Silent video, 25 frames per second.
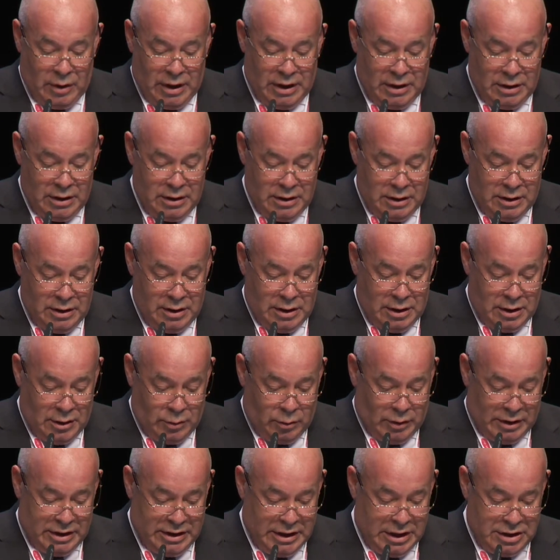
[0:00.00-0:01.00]
one
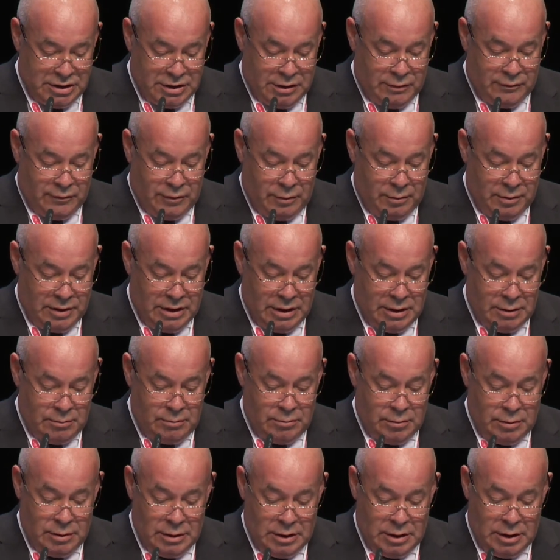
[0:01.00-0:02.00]
quotation from him.